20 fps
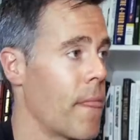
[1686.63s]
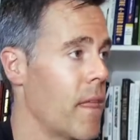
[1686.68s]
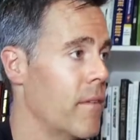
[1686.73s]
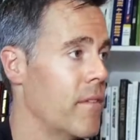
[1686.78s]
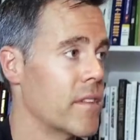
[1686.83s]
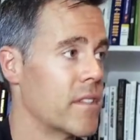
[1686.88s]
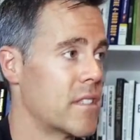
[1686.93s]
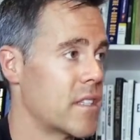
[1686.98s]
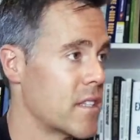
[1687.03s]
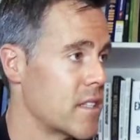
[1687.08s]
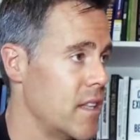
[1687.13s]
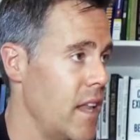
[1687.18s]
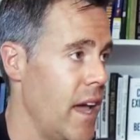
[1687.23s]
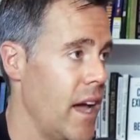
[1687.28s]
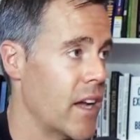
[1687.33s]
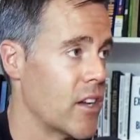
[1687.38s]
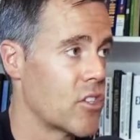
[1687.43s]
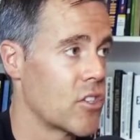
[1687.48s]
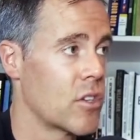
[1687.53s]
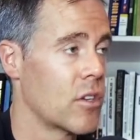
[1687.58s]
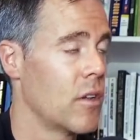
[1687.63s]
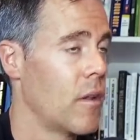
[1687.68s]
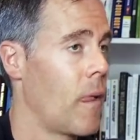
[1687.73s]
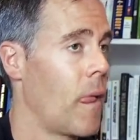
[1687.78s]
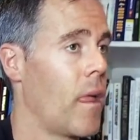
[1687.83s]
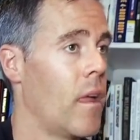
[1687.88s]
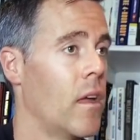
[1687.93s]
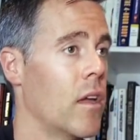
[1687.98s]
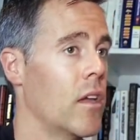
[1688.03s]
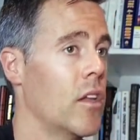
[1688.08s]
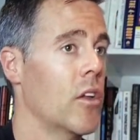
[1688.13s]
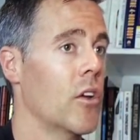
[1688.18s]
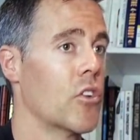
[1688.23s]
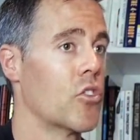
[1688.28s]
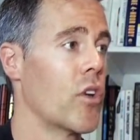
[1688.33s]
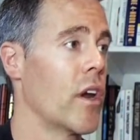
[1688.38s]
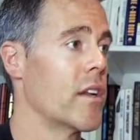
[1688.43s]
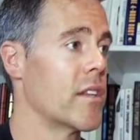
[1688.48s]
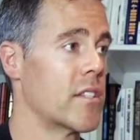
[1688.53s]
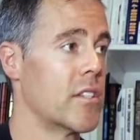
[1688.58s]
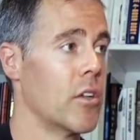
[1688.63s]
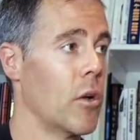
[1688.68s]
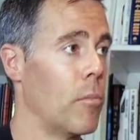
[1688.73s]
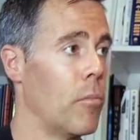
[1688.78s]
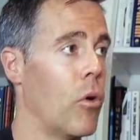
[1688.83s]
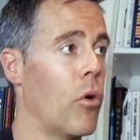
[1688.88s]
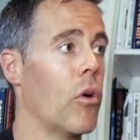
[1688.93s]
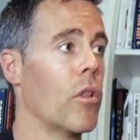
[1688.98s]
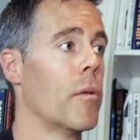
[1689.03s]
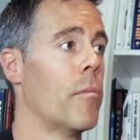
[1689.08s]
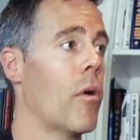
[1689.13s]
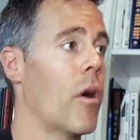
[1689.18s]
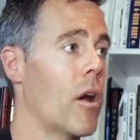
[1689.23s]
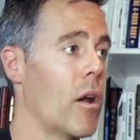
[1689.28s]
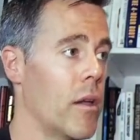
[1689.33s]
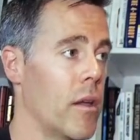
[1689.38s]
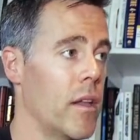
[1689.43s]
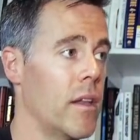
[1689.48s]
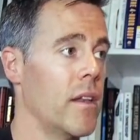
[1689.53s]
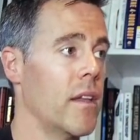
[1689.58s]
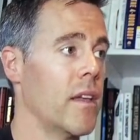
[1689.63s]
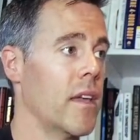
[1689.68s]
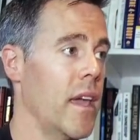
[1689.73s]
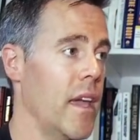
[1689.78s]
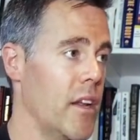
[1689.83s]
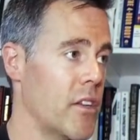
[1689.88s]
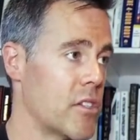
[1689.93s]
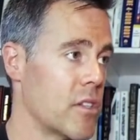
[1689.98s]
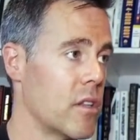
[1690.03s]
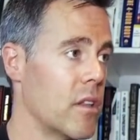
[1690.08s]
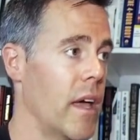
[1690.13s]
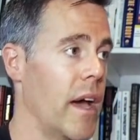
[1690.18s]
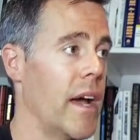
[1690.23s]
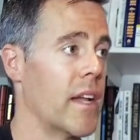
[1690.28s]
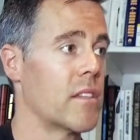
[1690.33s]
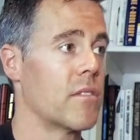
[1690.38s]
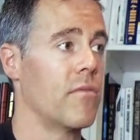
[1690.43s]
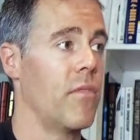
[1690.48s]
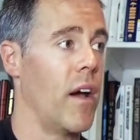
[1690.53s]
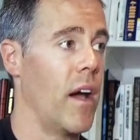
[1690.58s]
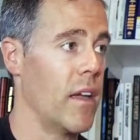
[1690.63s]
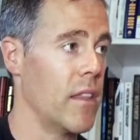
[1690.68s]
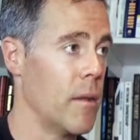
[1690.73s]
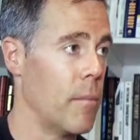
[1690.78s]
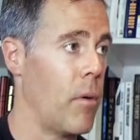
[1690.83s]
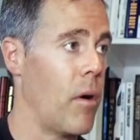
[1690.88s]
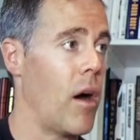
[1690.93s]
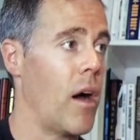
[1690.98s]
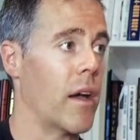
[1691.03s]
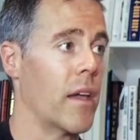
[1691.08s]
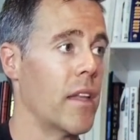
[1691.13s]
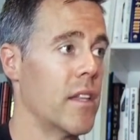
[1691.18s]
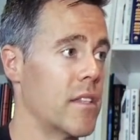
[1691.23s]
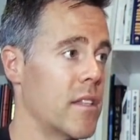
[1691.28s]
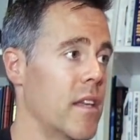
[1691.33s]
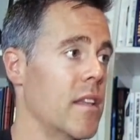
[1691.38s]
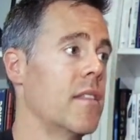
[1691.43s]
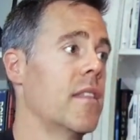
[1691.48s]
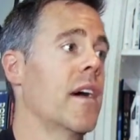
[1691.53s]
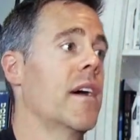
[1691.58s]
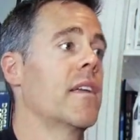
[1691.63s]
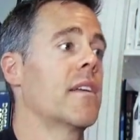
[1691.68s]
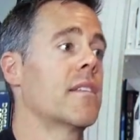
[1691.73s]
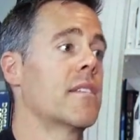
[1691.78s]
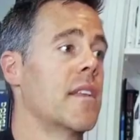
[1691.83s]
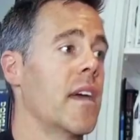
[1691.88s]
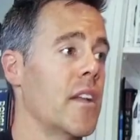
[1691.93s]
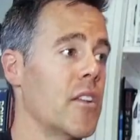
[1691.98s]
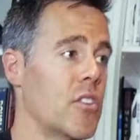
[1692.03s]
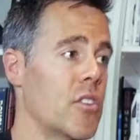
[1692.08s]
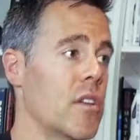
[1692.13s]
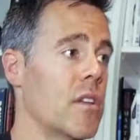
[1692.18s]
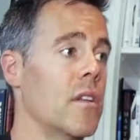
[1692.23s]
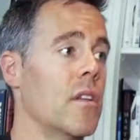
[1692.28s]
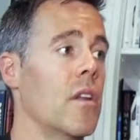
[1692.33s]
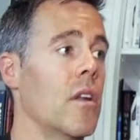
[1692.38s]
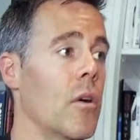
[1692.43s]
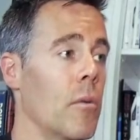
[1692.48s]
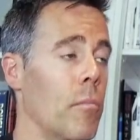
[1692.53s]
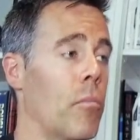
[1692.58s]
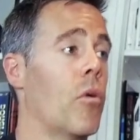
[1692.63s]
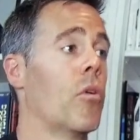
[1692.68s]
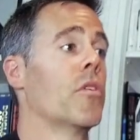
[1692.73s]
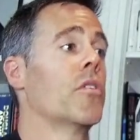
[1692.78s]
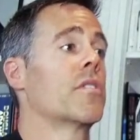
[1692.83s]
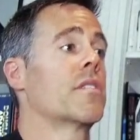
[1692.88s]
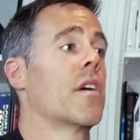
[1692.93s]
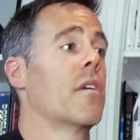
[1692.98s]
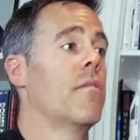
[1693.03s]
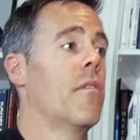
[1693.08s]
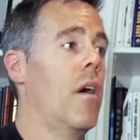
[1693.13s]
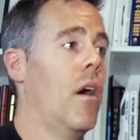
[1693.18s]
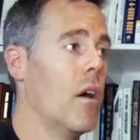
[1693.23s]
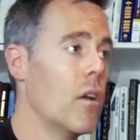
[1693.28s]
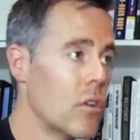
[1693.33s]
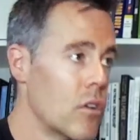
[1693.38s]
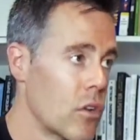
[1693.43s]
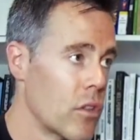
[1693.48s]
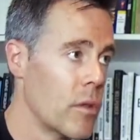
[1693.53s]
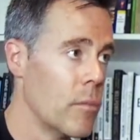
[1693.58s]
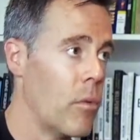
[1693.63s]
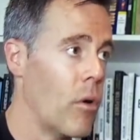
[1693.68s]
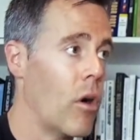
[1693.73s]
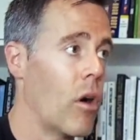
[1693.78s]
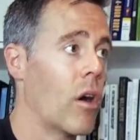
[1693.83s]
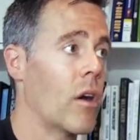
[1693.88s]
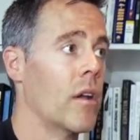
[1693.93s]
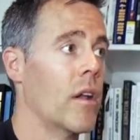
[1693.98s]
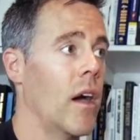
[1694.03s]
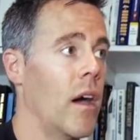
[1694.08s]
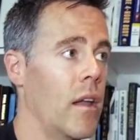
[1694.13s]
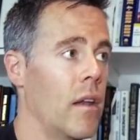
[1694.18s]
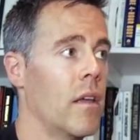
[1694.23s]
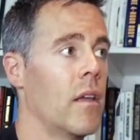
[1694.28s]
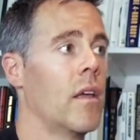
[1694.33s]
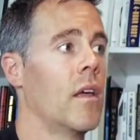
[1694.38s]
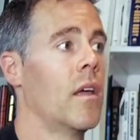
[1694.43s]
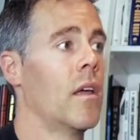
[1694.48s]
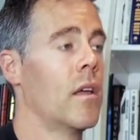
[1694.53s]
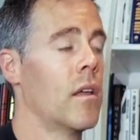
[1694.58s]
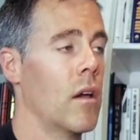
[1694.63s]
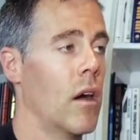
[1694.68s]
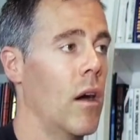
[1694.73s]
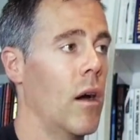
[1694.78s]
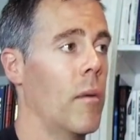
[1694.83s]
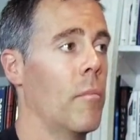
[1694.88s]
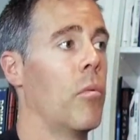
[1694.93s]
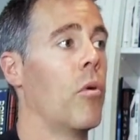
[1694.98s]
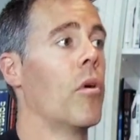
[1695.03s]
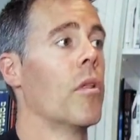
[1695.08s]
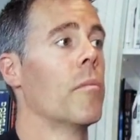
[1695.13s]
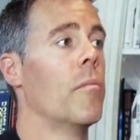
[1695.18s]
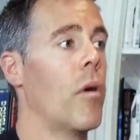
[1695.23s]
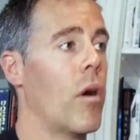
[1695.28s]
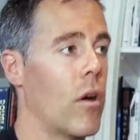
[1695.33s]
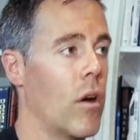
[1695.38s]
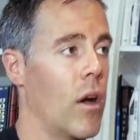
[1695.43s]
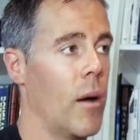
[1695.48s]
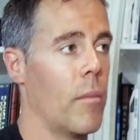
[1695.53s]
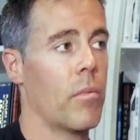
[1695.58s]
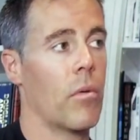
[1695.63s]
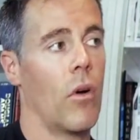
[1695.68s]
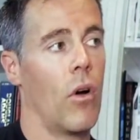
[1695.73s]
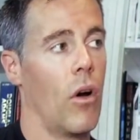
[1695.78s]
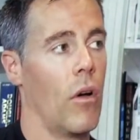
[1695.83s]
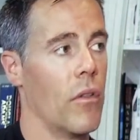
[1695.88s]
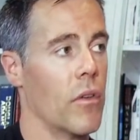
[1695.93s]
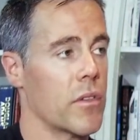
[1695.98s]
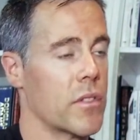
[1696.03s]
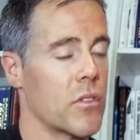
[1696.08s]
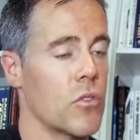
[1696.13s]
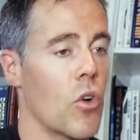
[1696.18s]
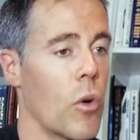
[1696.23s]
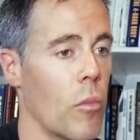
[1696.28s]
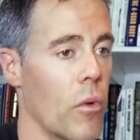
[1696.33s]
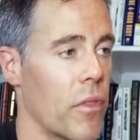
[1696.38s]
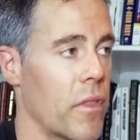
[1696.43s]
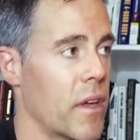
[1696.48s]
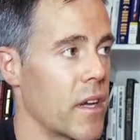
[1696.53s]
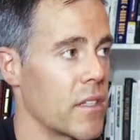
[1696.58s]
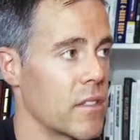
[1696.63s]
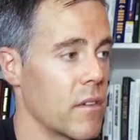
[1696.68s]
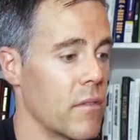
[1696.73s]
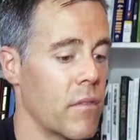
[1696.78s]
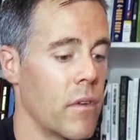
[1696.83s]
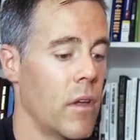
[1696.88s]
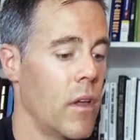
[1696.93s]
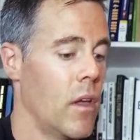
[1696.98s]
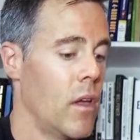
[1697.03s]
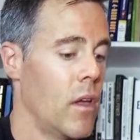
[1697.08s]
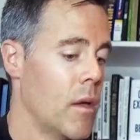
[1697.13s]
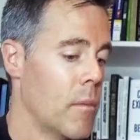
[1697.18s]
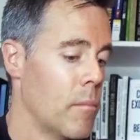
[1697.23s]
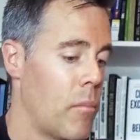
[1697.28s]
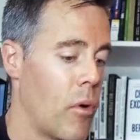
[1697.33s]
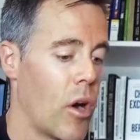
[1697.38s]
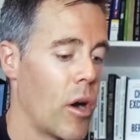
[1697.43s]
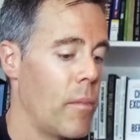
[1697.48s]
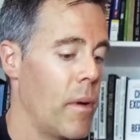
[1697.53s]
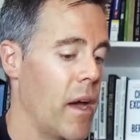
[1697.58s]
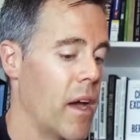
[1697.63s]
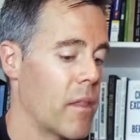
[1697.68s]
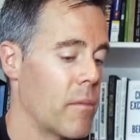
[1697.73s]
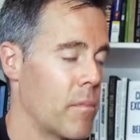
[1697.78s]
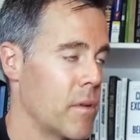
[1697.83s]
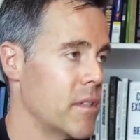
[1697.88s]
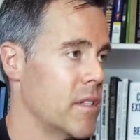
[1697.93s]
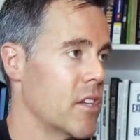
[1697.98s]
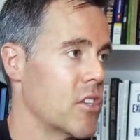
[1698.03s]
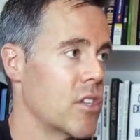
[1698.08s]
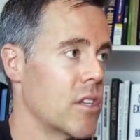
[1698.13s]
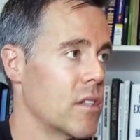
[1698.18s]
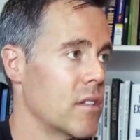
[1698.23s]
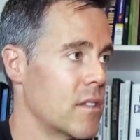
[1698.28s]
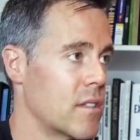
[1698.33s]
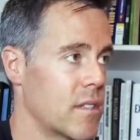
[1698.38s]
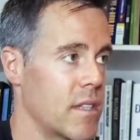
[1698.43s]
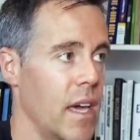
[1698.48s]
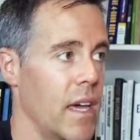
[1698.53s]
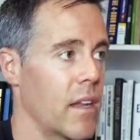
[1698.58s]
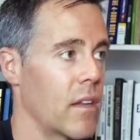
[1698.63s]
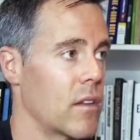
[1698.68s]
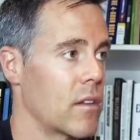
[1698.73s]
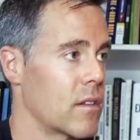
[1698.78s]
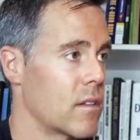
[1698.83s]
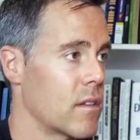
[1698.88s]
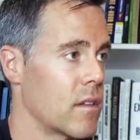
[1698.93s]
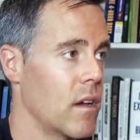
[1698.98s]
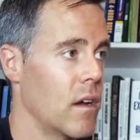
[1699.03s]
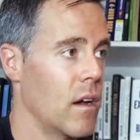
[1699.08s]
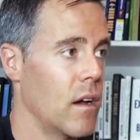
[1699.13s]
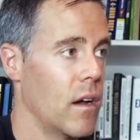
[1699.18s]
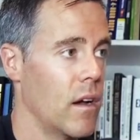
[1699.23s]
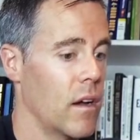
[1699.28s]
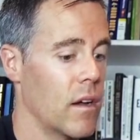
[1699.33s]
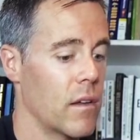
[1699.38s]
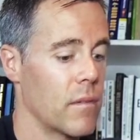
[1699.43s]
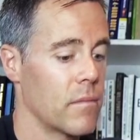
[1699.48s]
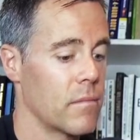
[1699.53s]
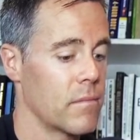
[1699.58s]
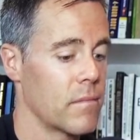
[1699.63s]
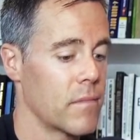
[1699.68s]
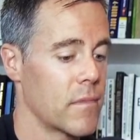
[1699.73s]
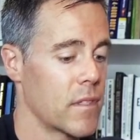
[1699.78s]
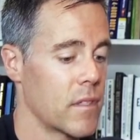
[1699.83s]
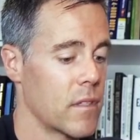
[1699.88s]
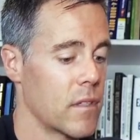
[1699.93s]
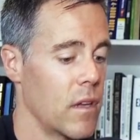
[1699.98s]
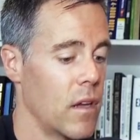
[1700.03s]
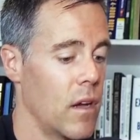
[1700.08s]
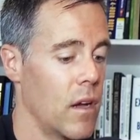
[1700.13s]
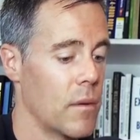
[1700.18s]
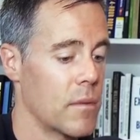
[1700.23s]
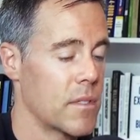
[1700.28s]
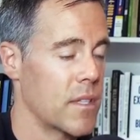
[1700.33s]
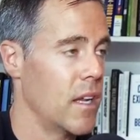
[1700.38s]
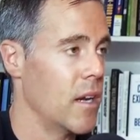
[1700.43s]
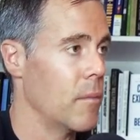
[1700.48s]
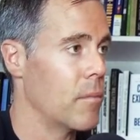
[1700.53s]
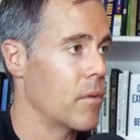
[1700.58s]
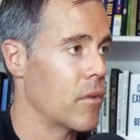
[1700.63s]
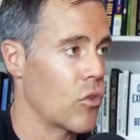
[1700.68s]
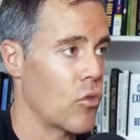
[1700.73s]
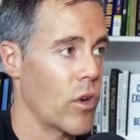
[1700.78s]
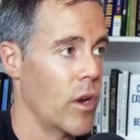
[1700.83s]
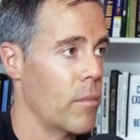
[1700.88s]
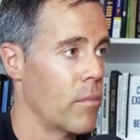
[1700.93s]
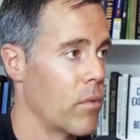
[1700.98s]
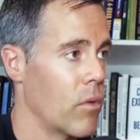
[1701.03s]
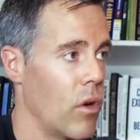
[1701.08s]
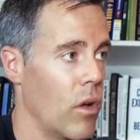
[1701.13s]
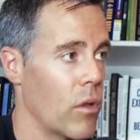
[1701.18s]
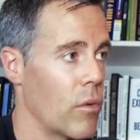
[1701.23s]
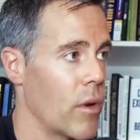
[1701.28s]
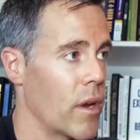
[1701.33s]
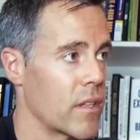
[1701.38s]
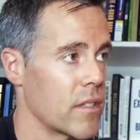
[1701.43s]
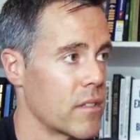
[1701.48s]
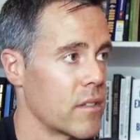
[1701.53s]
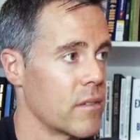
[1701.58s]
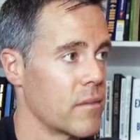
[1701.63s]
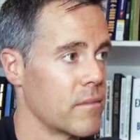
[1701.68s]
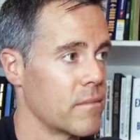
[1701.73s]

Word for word: if it's the snatch, you know, you're trying to still pull the bar in, engage the lats, find the pockets, hit that extension, you know, pull yourself under the bar, not um, pull the bar up, all those normal things of bar path position, static uh, uh, setup, grip, all the rest.